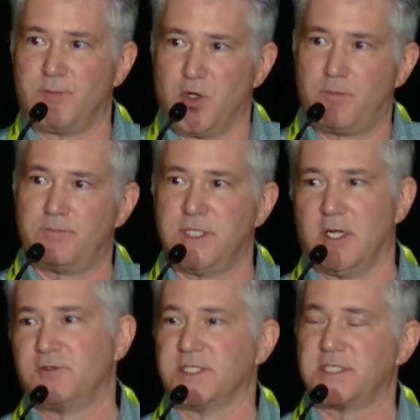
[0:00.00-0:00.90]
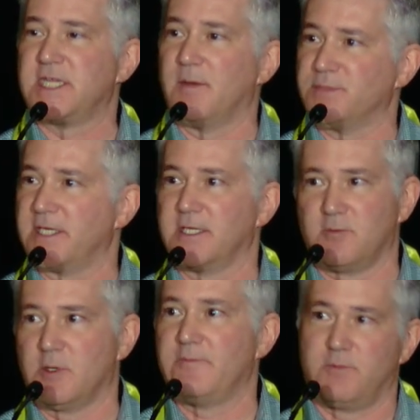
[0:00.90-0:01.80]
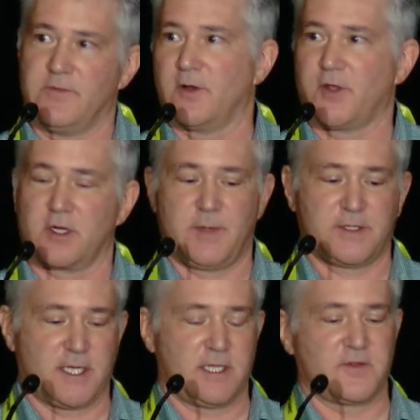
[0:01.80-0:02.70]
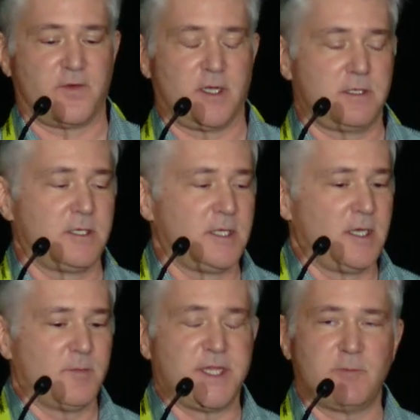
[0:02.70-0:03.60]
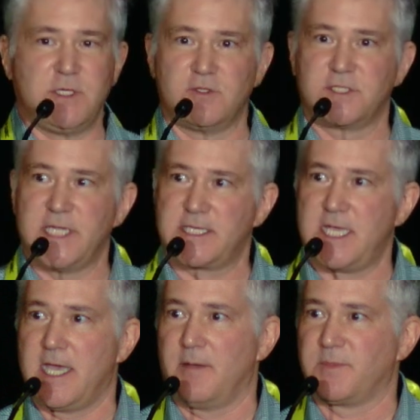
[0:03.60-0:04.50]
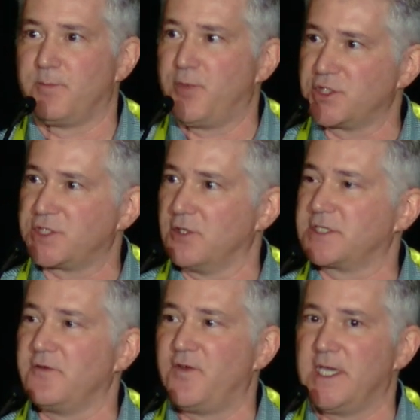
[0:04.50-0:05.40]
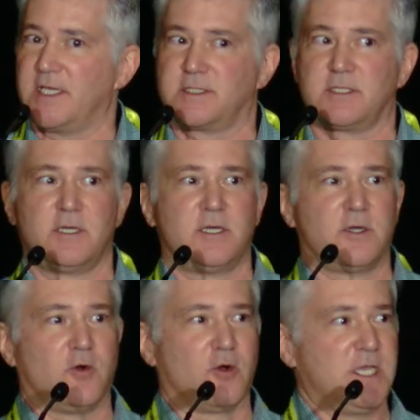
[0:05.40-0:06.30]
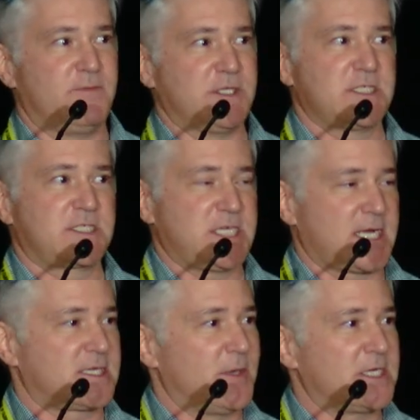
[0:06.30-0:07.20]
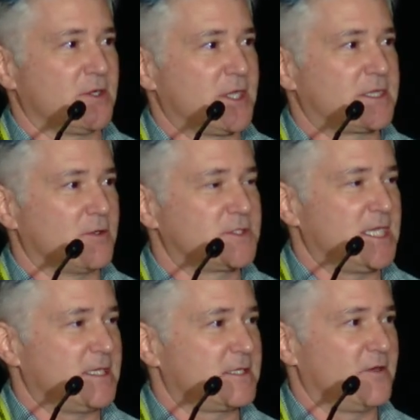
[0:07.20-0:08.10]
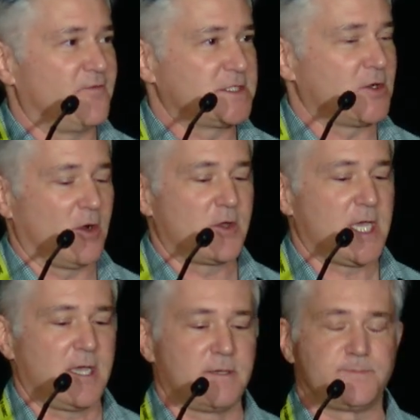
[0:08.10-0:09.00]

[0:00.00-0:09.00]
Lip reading: boop, Jinja templating, we've all talked about that, that's fine. But then we use netcam to push those configs, or even just check to make sure that those configs are okay.